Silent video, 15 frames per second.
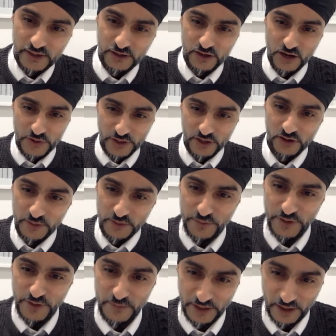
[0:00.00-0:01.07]
going on in
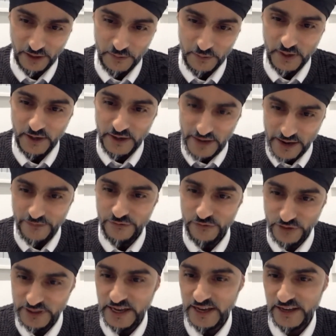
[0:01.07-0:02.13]
Birmingham
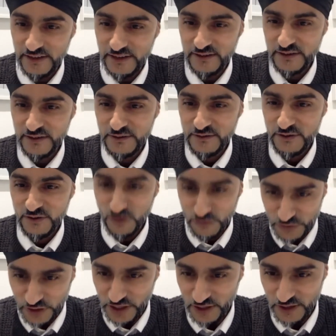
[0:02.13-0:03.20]
every day of
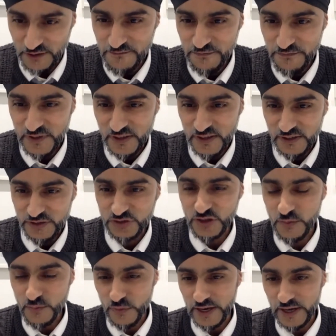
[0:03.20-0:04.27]
the year
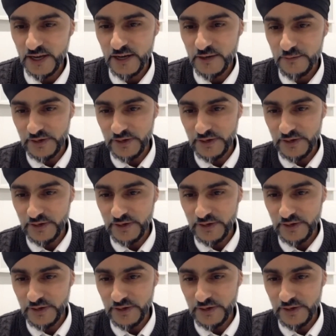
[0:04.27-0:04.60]
somewhere,